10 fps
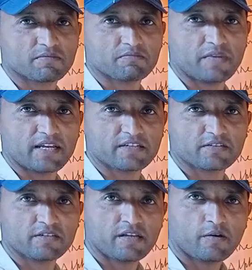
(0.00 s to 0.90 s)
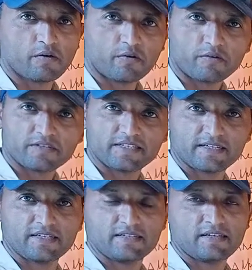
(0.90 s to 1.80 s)
make or
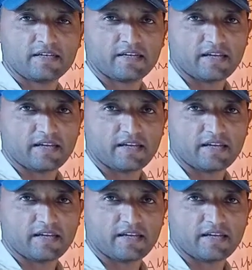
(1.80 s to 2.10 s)
the